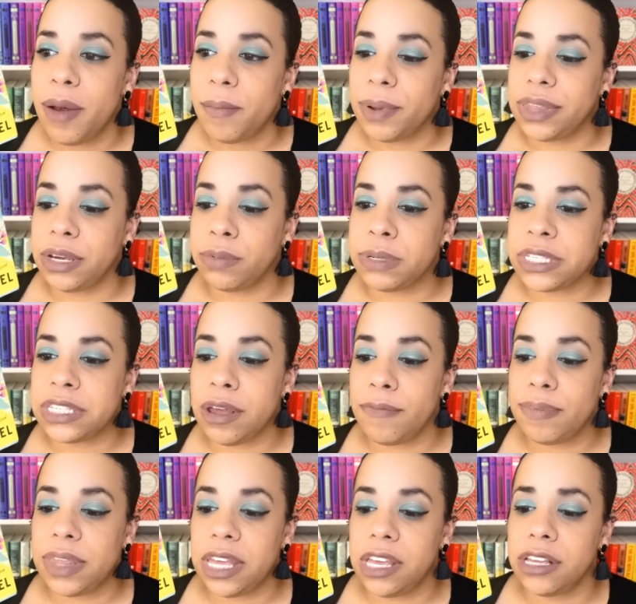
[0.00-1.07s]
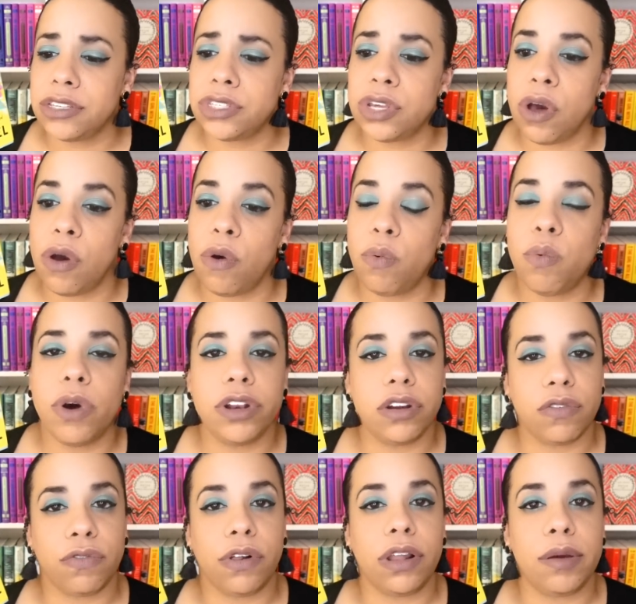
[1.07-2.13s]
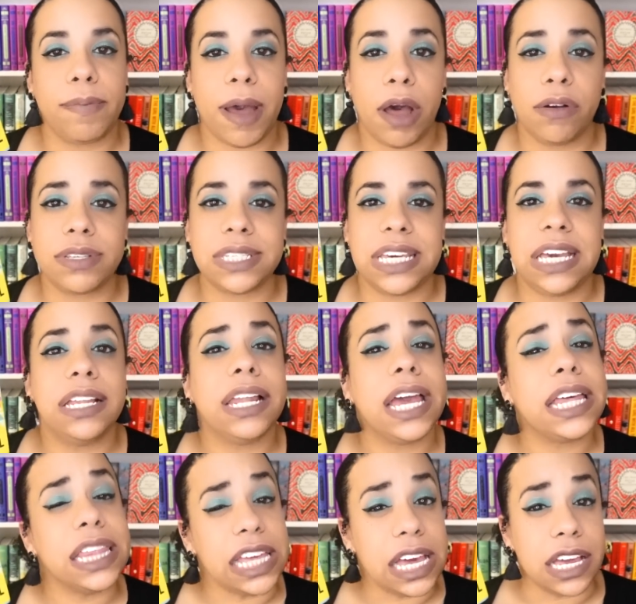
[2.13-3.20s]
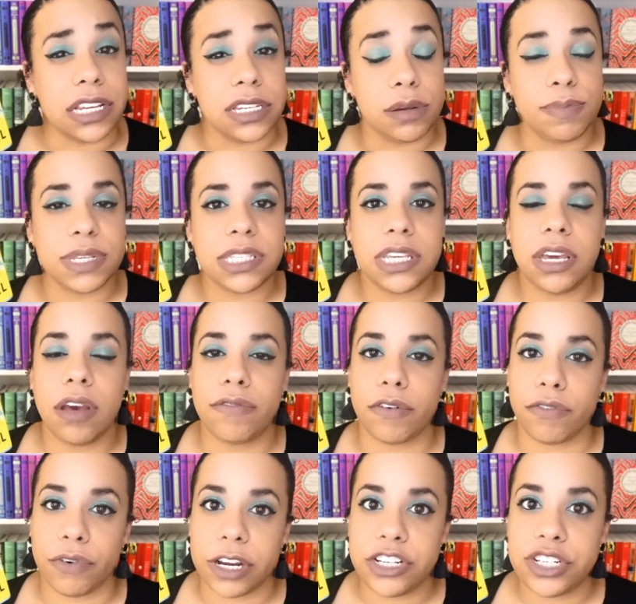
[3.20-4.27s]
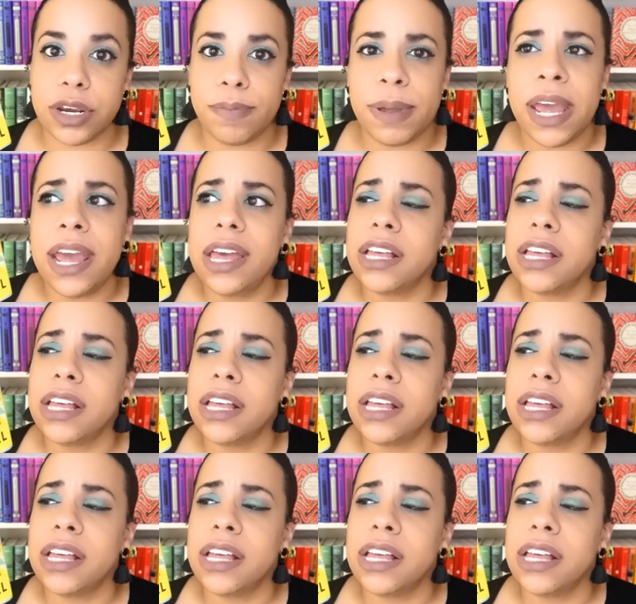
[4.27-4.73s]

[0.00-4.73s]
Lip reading: but there was something so wonderful about seeing like the intimacy of a friendship,